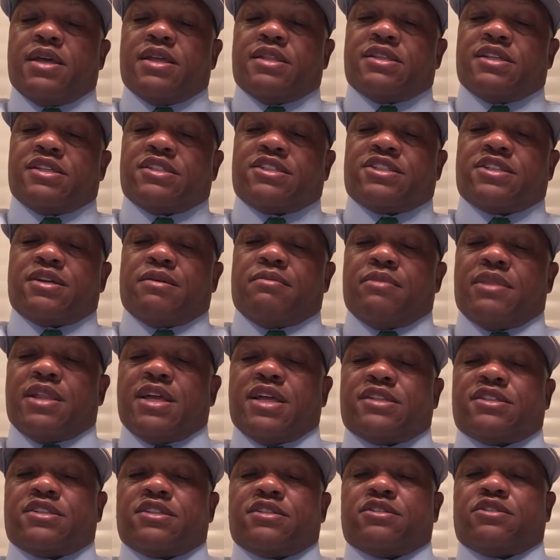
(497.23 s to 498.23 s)
that some
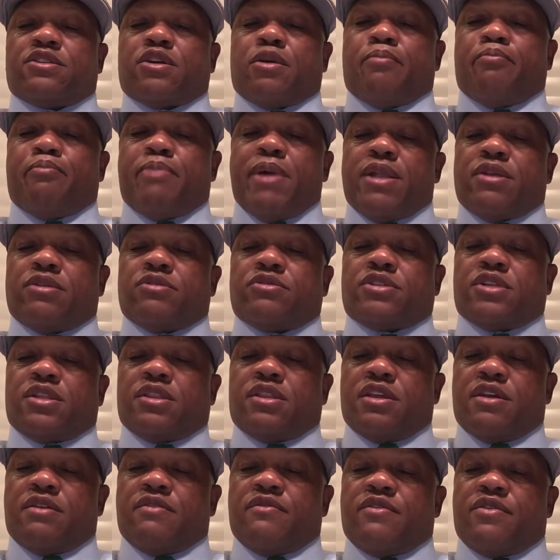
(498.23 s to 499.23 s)
lessons are better
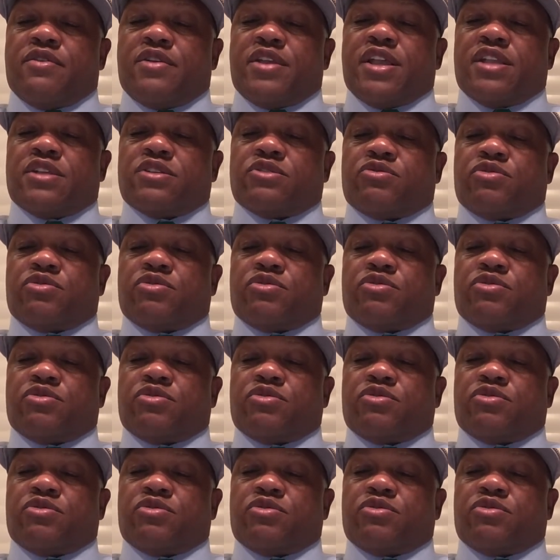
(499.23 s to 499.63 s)
delivered in